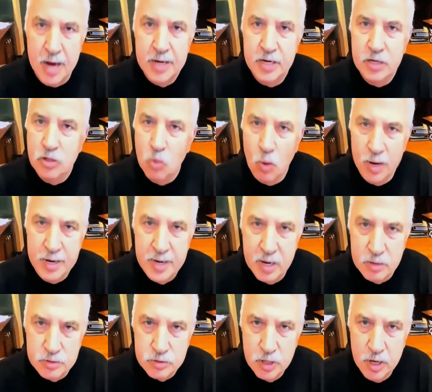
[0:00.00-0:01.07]
in the White
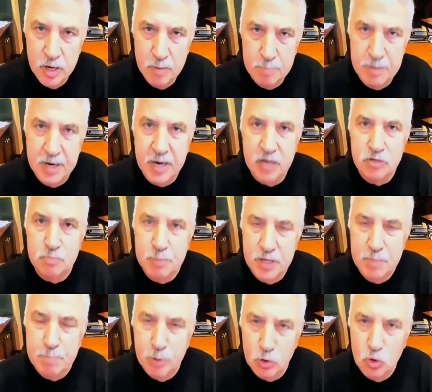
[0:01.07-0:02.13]
House, because
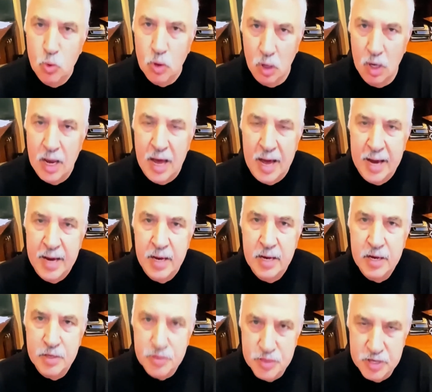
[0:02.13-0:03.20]
people who will lie
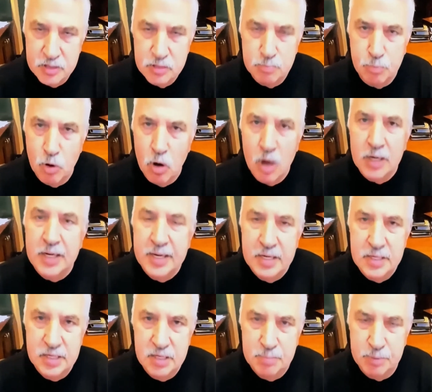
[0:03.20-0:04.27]
this broadly and
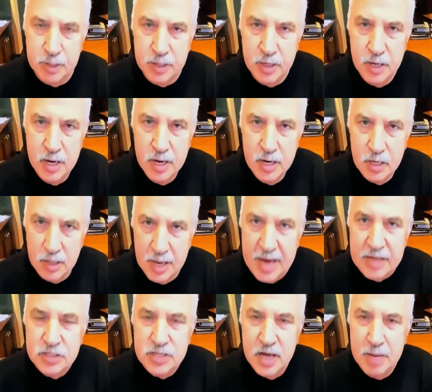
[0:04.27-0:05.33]
deeply, last
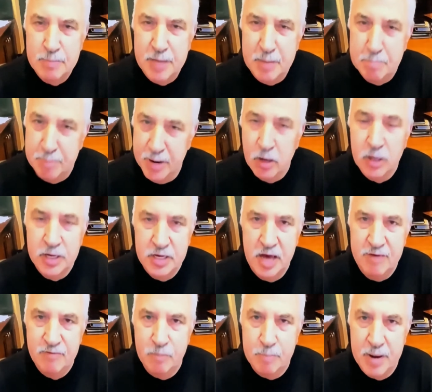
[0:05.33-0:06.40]
time they barely gave
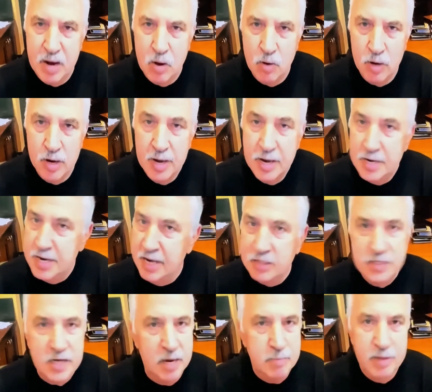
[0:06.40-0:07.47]
up power, next
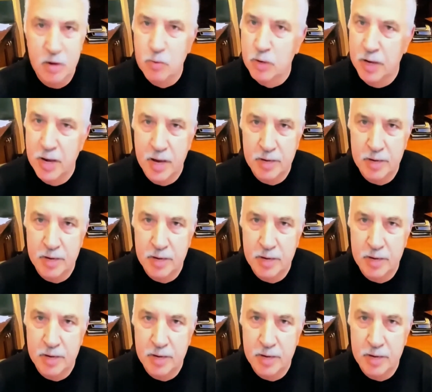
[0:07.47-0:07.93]
time they will not.